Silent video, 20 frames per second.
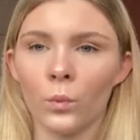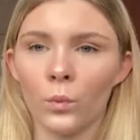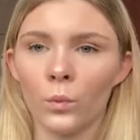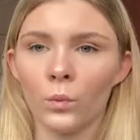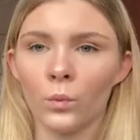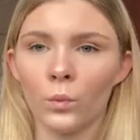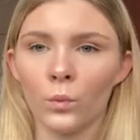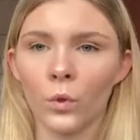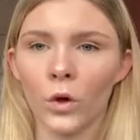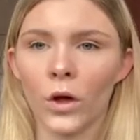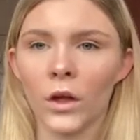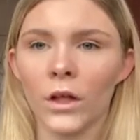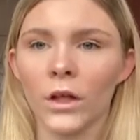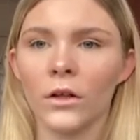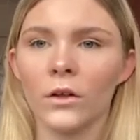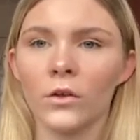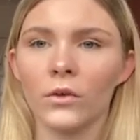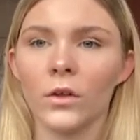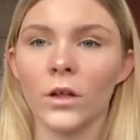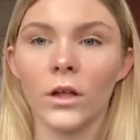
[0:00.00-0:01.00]
working and
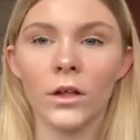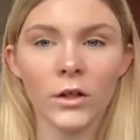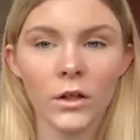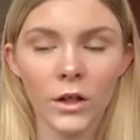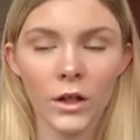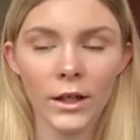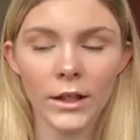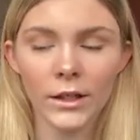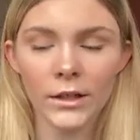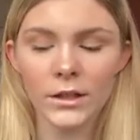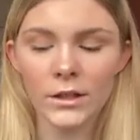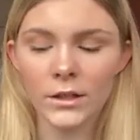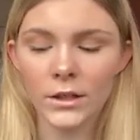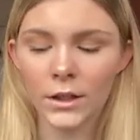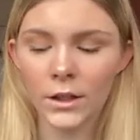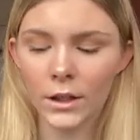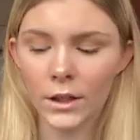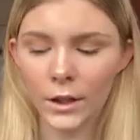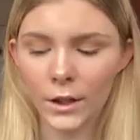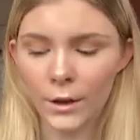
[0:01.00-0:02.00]
doing clients,
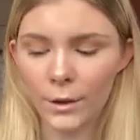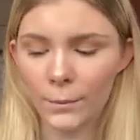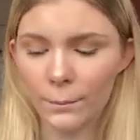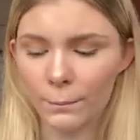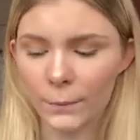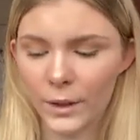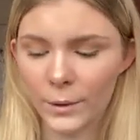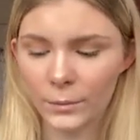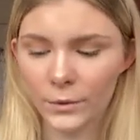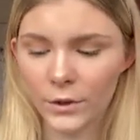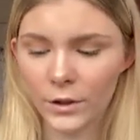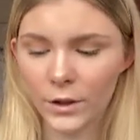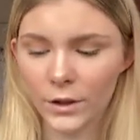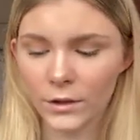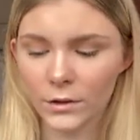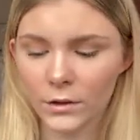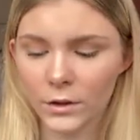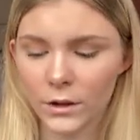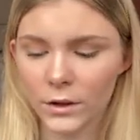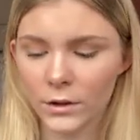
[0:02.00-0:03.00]
maybe I can
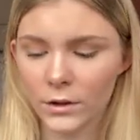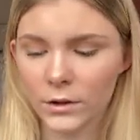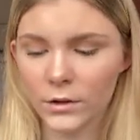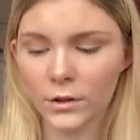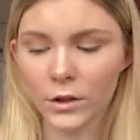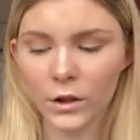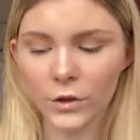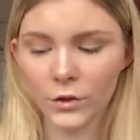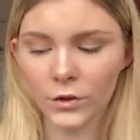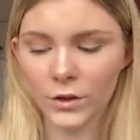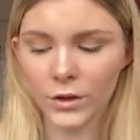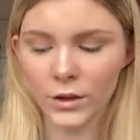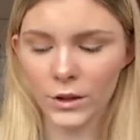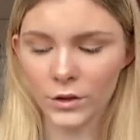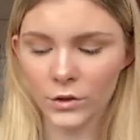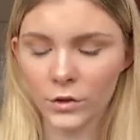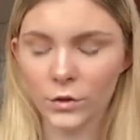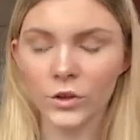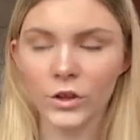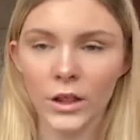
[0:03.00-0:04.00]
like start using these 2
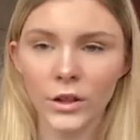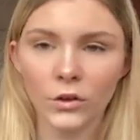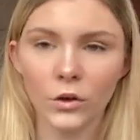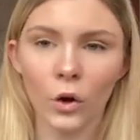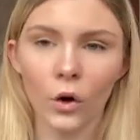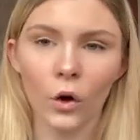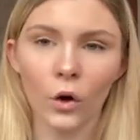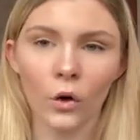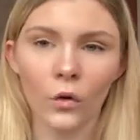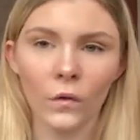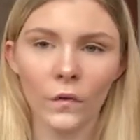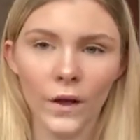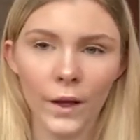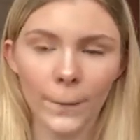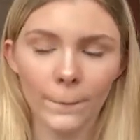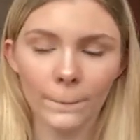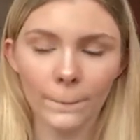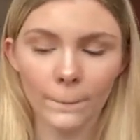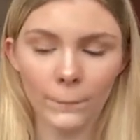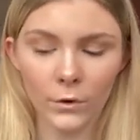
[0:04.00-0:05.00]
shades on
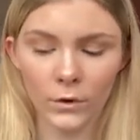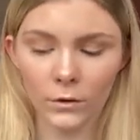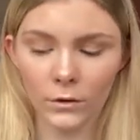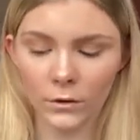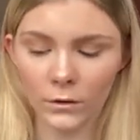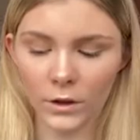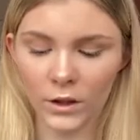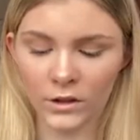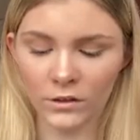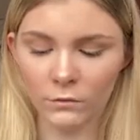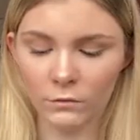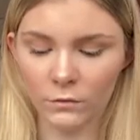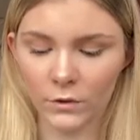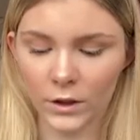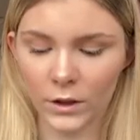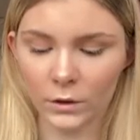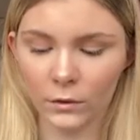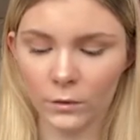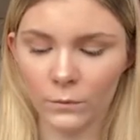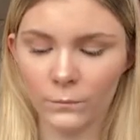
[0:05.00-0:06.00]
them, but as of
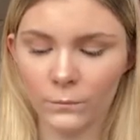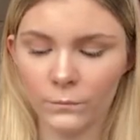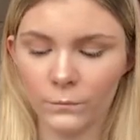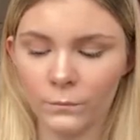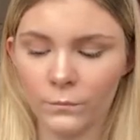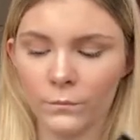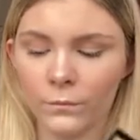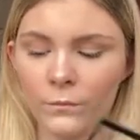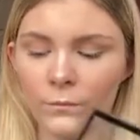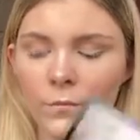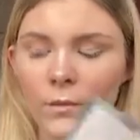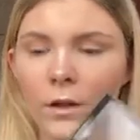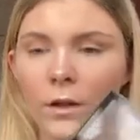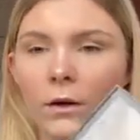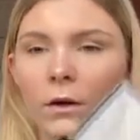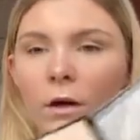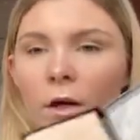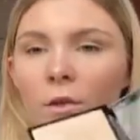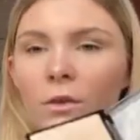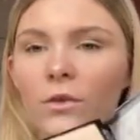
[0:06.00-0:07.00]
now, I
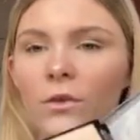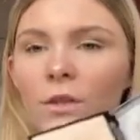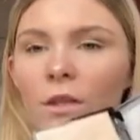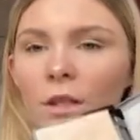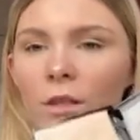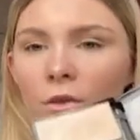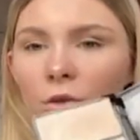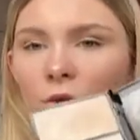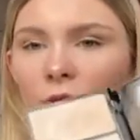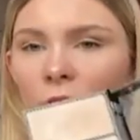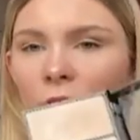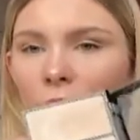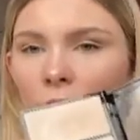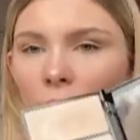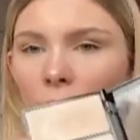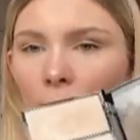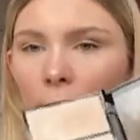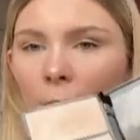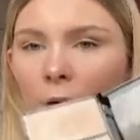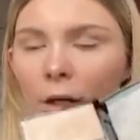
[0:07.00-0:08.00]
use these 2 shades on
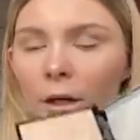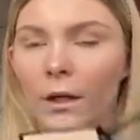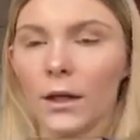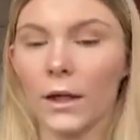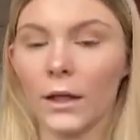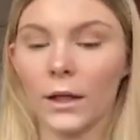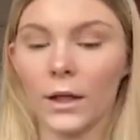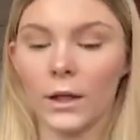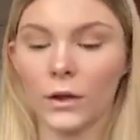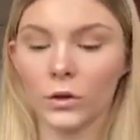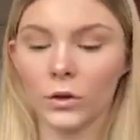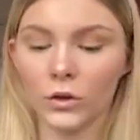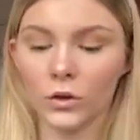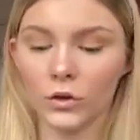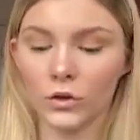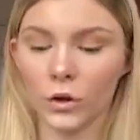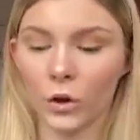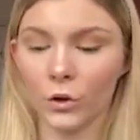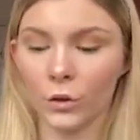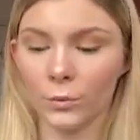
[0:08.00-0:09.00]
me and they are
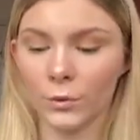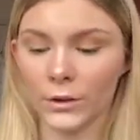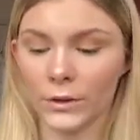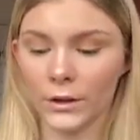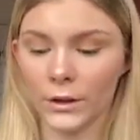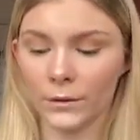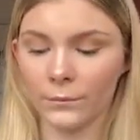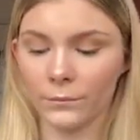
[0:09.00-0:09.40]
so pretty.